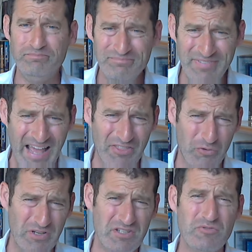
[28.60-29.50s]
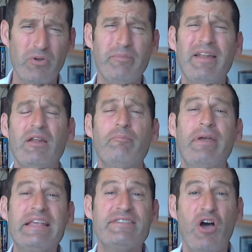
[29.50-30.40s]
Now the question is, what about in a
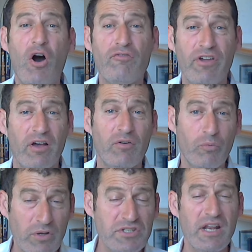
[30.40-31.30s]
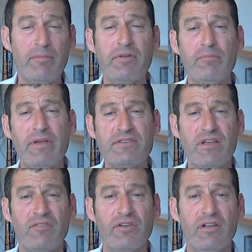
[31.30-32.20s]
Beis Avel? What should happen in a Beis
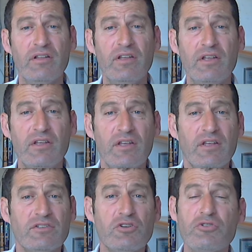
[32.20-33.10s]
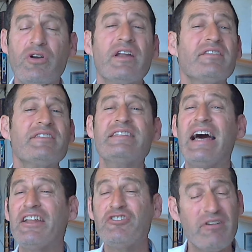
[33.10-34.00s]
Avel? So Shulchan Aruch does
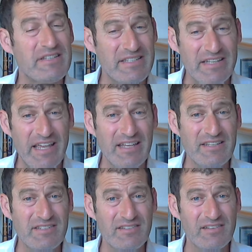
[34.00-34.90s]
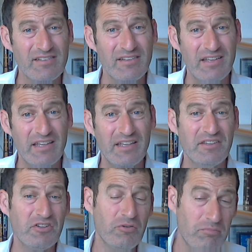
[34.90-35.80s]
not address the case,
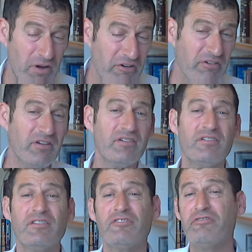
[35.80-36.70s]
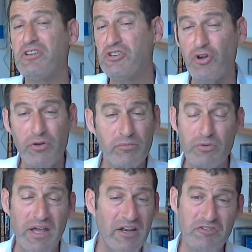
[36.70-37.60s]
and the Gemara, the Rishonim
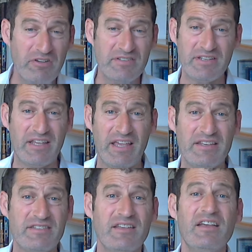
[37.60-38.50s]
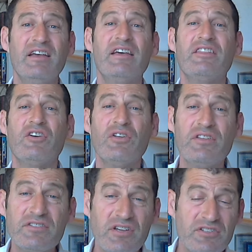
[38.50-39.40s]
do not address the case. The only
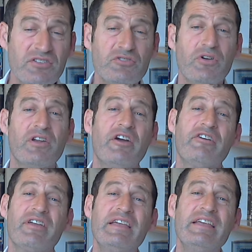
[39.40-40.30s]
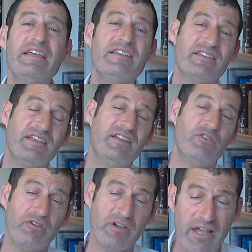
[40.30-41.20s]
discussion in Shulchan Aruch in Orach
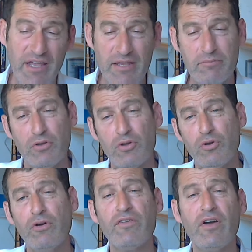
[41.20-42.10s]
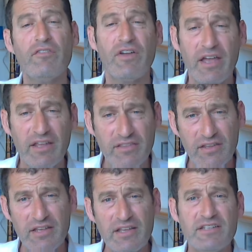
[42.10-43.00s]
Chaim, Kuf Chav Chet,
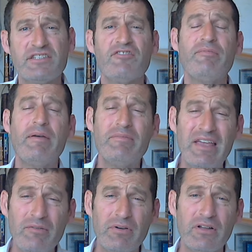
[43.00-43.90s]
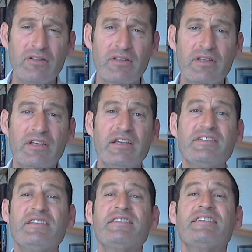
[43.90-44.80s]
Sif Mem Gimel, is it
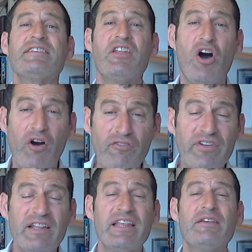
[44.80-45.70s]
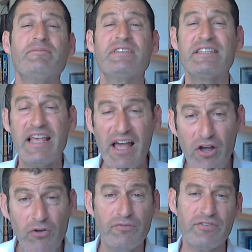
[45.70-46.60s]
says an Avel
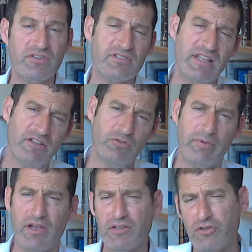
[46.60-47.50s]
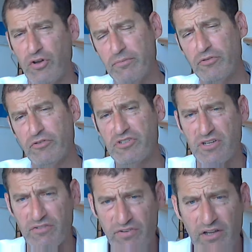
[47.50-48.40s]
himself does not do Birchat Kohanim during Shiva,